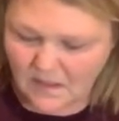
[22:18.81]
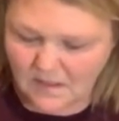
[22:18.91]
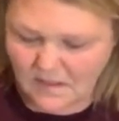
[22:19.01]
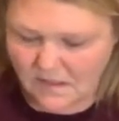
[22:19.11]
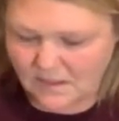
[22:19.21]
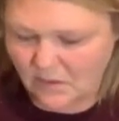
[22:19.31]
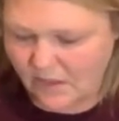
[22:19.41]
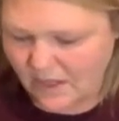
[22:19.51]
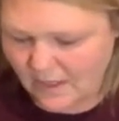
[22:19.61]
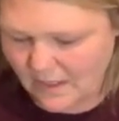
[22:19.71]
So let's go
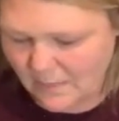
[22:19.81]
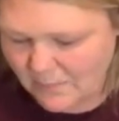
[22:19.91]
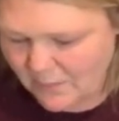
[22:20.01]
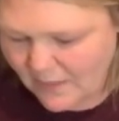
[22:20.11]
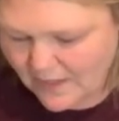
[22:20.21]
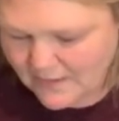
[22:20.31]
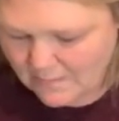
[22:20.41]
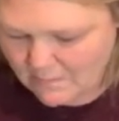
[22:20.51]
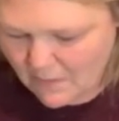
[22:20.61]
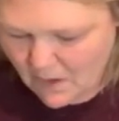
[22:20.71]
ahead and pull out
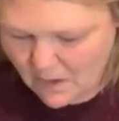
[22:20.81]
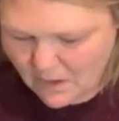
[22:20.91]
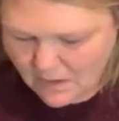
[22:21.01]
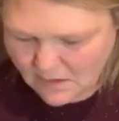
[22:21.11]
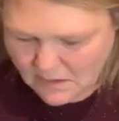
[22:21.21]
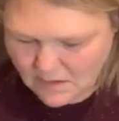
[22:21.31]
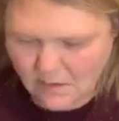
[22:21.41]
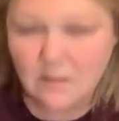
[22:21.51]
some moss.